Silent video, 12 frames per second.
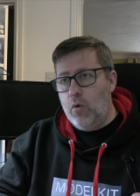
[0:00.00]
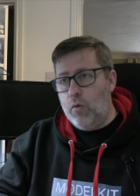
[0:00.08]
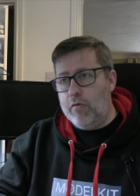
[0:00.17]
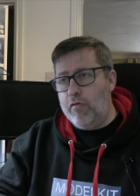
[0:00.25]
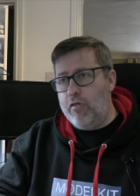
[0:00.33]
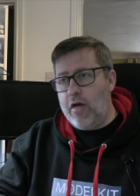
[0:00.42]

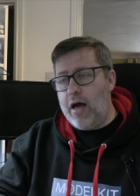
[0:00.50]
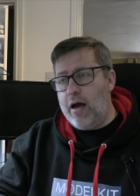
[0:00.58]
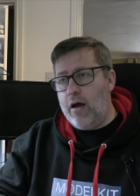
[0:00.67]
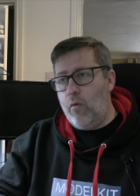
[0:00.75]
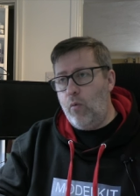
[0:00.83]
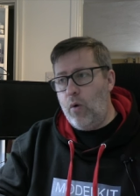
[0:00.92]
with
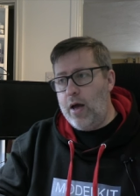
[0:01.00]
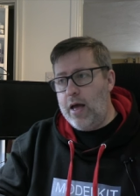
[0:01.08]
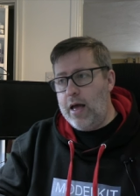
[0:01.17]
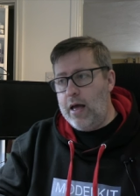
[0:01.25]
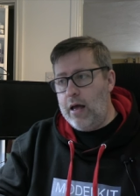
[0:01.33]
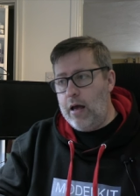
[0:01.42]
that
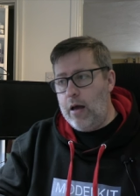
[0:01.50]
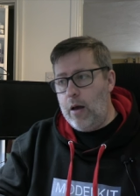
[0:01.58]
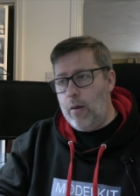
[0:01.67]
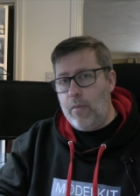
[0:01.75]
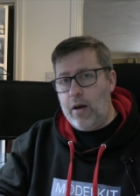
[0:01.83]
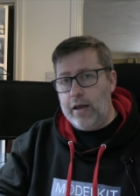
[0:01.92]
where
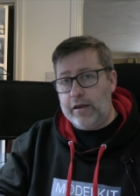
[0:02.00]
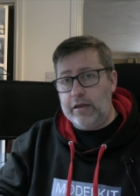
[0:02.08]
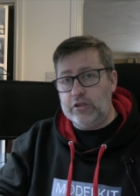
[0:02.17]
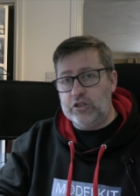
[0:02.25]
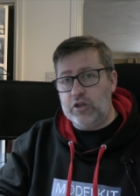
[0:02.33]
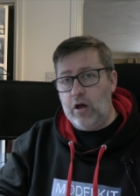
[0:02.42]
um, I
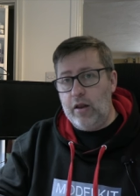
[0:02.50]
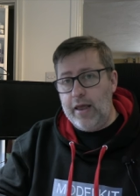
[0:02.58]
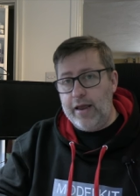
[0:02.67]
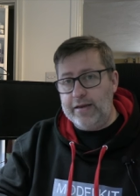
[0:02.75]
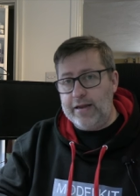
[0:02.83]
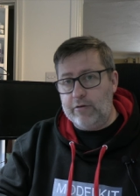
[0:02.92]
can start
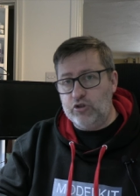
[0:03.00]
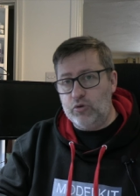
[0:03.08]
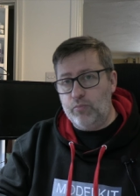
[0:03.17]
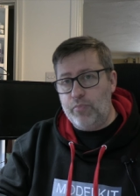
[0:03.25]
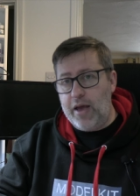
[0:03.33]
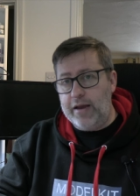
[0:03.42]
laying down
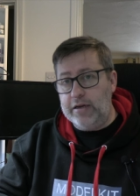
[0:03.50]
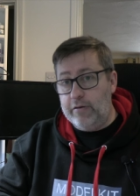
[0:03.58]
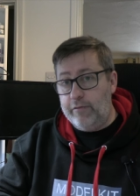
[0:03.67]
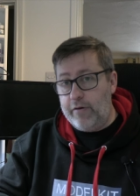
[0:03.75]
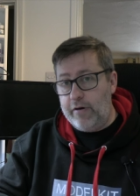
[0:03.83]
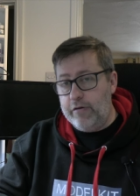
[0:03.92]
some paint
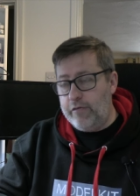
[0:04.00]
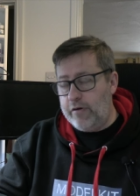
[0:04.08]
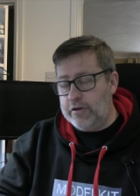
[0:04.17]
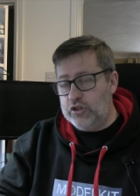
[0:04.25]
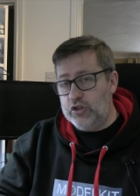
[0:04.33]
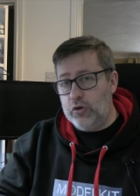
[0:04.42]
very
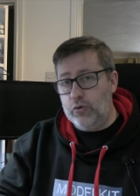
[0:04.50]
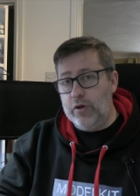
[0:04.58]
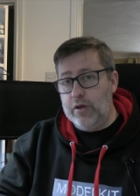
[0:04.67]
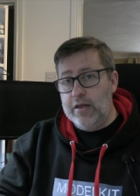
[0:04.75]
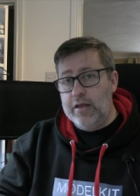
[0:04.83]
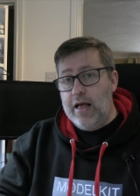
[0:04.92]
very soon
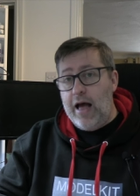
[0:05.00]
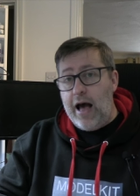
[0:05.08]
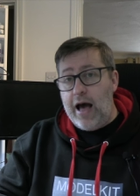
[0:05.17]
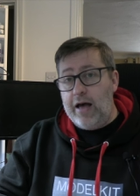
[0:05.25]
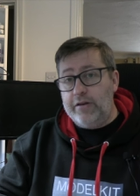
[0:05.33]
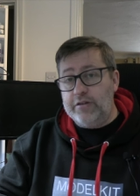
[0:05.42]

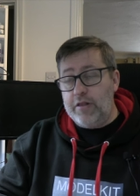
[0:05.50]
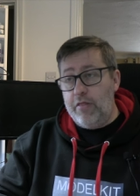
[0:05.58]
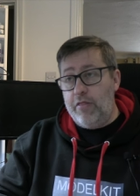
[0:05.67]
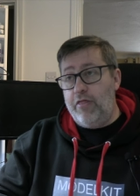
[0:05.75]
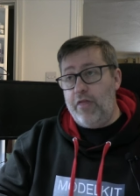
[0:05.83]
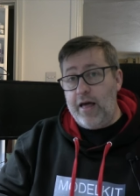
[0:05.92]
and
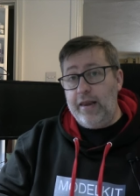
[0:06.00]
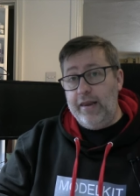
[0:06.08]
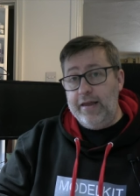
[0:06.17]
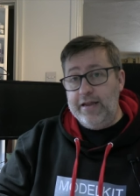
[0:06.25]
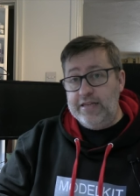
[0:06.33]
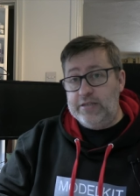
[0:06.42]
that
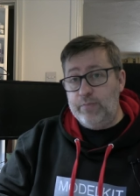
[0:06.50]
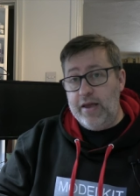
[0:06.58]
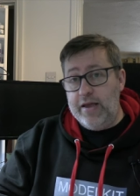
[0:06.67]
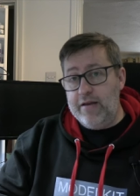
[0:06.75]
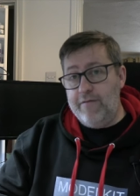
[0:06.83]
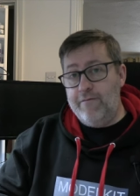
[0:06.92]
leads
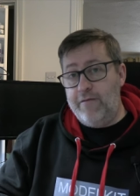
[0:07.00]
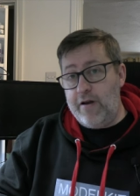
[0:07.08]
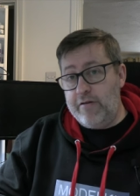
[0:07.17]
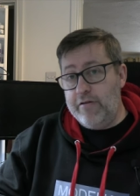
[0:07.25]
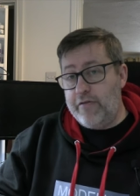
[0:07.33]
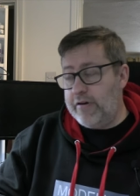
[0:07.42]
me
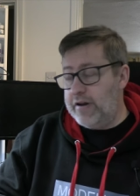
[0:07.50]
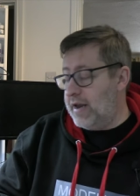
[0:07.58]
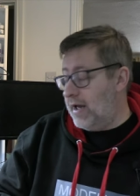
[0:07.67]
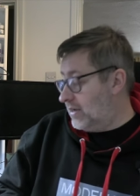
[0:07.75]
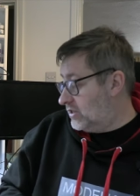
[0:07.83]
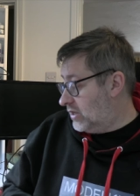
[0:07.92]
very very
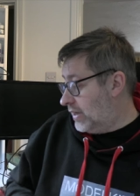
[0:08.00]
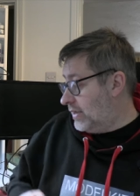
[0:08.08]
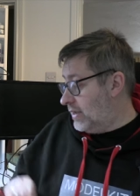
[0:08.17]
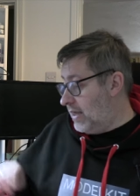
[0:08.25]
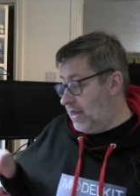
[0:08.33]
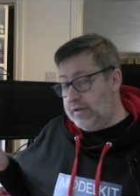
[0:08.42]

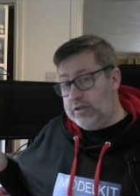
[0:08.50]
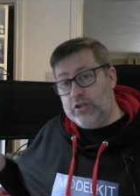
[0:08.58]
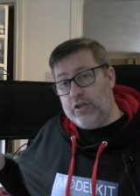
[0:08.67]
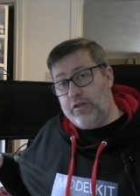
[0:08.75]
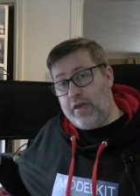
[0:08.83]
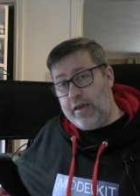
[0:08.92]
nicely
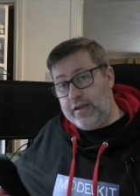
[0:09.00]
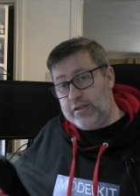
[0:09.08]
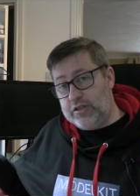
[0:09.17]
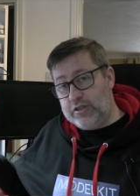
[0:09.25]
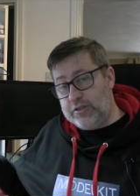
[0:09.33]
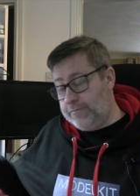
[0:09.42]
into
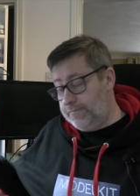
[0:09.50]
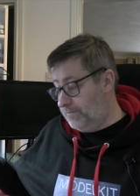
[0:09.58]
this